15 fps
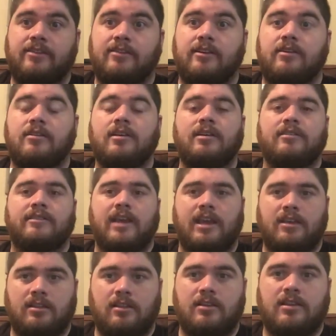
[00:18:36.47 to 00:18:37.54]
So
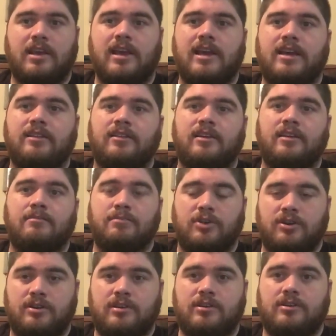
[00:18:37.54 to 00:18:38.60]
take a look at the
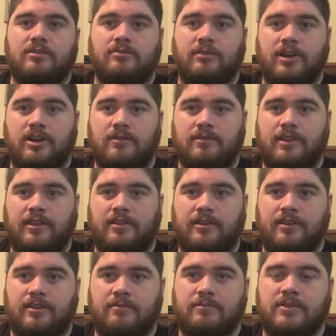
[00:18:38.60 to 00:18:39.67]
book, read over the
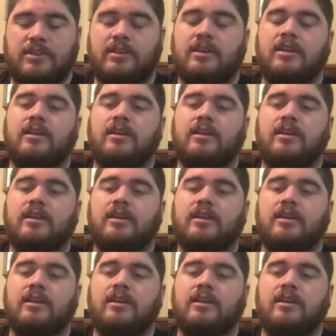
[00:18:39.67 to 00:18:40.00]
theorems,